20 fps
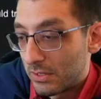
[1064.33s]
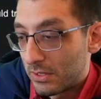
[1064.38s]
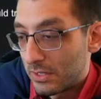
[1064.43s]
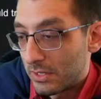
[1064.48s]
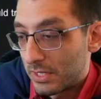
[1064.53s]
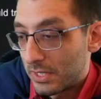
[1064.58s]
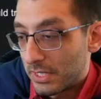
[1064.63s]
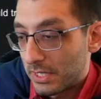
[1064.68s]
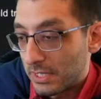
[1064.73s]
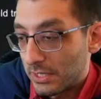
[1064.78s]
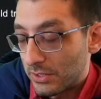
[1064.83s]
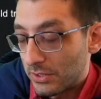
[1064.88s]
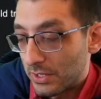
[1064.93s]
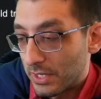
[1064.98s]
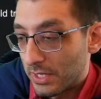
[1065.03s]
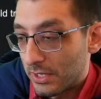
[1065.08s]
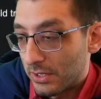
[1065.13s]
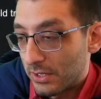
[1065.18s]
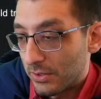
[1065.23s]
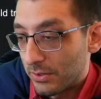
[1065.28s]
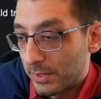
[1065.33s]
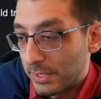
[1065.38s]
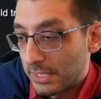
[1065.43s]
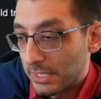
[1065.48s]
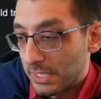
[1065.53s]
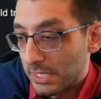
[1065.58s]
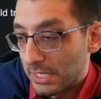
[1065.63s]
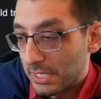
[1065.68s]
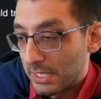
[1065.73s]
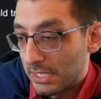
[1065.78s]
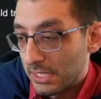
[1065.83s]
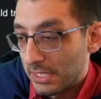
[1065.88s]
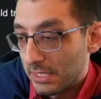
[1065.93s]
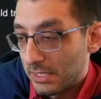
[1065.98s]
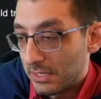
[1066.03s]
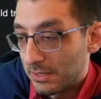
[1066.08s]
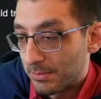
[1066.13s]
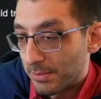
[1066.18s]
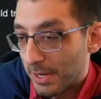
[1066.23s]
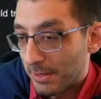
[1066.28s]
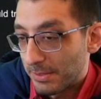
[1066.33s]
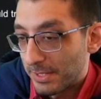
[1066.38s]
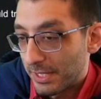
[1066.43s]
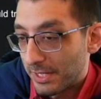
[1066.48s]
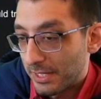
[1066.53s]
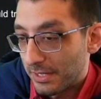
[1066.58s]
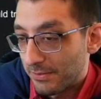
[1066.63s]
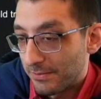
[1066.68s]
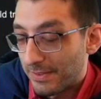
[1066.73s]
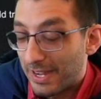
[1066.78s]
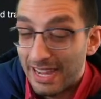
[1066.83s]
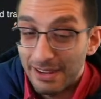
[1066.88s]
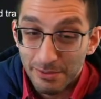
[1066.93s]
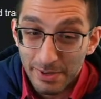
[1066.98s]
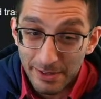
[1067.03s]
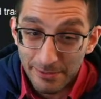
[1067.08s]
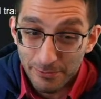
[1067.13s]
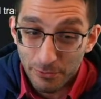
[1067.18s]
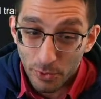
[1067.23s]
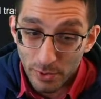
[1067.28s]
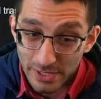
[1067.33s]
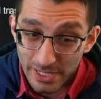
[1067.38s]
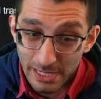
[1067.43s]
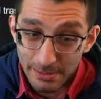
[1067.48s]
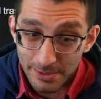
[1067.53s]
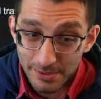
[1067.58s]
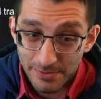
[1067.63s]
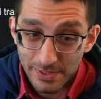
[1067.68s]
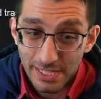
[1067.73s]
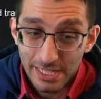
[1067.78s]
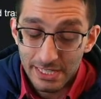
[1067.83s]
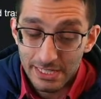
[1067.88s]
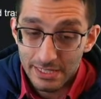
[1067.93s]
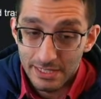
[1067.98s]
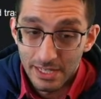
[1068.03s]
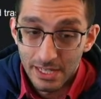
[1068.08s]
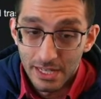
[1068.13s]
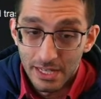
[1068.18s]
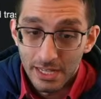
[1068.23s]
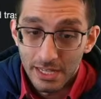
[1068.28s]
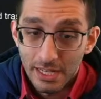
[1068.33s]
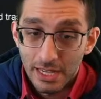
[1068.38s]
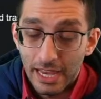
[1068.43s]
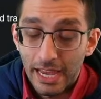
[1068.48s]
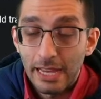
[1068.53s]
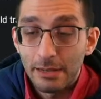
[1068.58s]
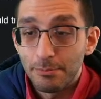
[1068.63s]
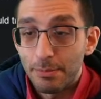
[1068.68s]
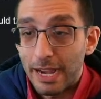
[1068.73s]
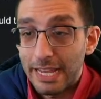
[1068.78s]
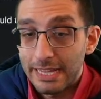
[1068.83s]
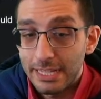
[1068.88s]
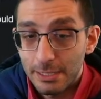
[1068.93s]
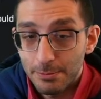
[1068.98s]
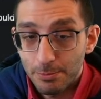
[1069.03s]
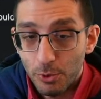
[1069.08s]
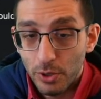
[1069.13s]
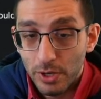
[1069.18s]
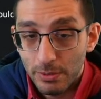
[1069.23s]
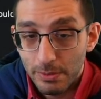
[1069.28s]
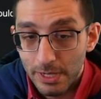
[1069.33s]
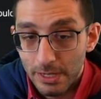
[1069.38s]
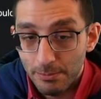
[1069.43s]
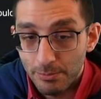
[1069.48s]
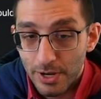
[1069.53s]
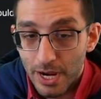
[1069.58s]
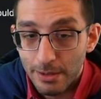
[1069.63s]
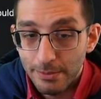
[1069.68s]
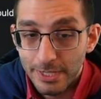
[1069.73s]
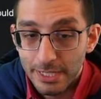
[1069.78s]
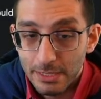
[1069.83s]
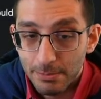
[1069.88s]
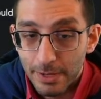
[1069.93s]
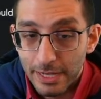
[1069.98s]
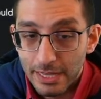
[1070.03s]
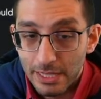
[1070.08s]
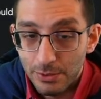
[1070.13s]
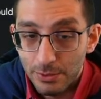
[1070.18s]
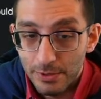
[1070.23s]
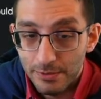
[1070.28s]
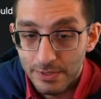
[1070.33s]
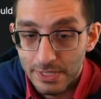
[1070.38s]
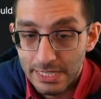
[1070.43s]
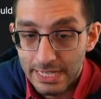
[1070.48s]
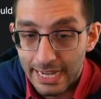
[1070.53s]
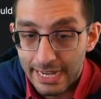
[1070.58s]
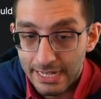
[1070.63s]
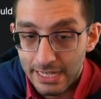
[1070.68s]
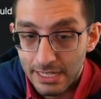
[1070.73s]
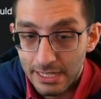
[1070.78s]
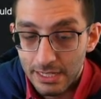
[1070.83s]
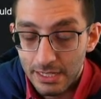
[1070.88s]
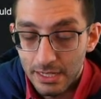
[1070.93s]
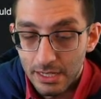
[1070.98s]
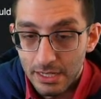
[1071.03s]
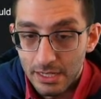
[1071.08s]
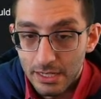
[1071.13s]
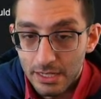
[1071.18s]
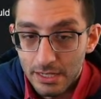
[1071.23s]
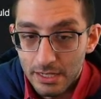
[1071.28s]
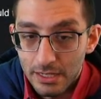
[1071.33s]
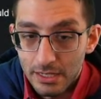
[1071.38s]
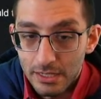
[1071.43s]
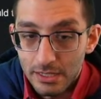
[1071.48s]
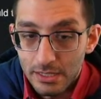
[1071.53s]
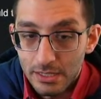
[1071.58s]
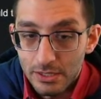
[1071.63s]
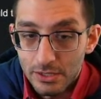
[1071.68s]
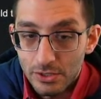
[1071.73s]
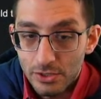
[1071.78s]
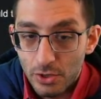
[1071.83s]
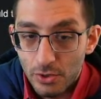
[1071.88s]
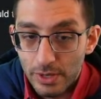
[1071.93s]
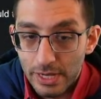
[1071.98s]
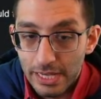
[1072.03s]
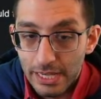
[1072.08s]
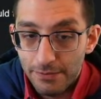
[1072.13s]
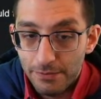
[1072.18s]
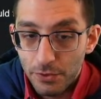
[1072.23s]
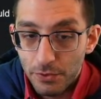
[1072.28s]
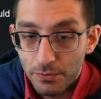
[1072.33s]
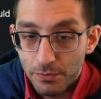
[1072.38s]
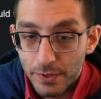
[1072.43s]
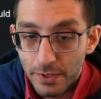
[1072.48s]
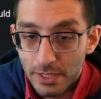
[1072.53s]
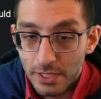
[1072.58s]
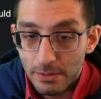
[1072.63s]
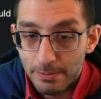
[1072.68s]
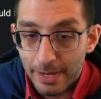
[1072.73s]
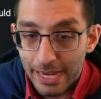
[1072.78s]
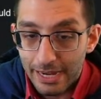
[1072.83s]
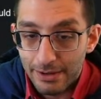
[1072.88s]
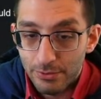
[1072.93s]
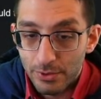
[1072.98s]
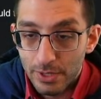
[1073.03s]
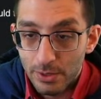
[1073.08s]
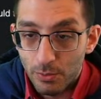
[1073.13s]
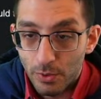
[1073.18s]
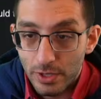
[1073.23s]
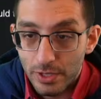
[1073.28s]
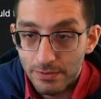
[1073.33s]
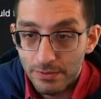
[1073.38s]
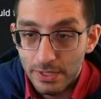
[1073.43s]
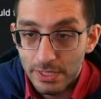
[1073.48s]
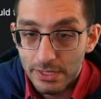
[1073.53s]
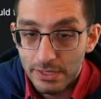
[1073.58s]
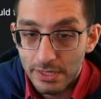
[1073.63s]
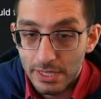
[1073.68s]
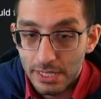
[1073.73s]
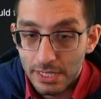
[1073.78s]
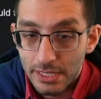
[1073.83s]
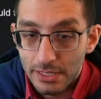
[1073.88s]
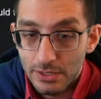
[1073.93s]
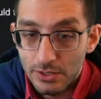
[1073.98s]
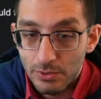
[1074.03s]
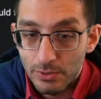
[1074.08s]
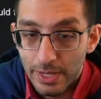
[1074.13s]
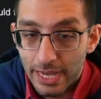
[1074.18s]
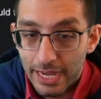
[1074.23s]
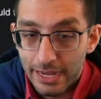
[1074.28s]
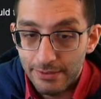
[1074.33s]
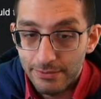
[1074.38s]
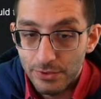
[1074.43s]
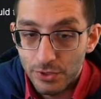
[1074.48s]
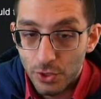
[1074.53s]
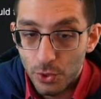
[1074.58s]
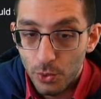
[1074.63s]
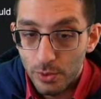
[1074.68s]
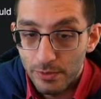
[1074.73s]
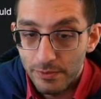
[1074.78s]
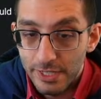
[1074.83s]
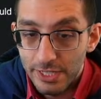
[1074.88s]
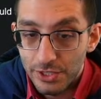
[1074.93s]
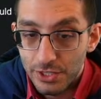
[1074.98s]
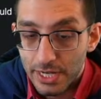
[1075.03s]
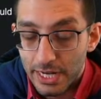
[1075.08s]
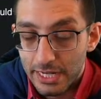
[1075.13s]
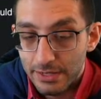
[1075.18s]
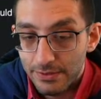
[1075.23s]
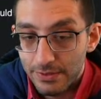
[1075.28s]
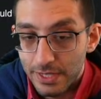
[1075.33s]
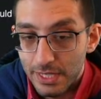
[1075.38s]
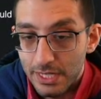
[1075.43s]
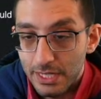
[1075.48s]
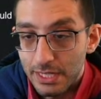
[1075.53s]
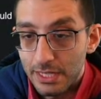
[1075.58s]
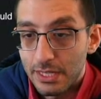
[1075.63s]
I guess you're not always getting keys. Probably like 5. We have 4 types of keys. And by this point, we can probably expect that you have stacking. So if you filled up every one of these things, you'd have 2 of each kind of key.